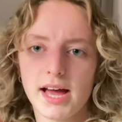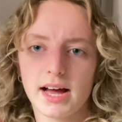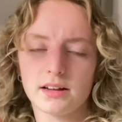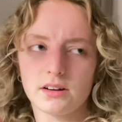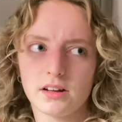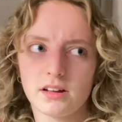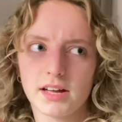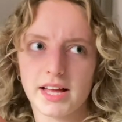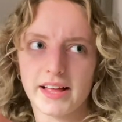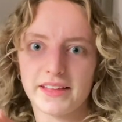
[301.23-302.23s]

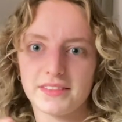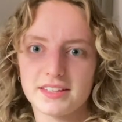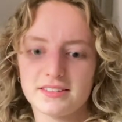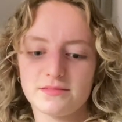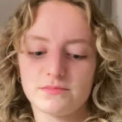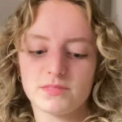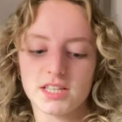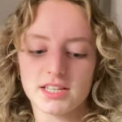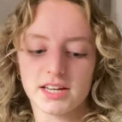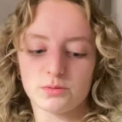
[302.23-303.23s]
And the
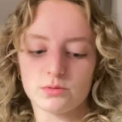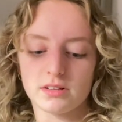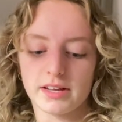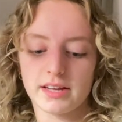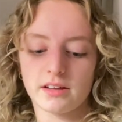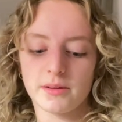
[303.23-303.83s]
dad was like,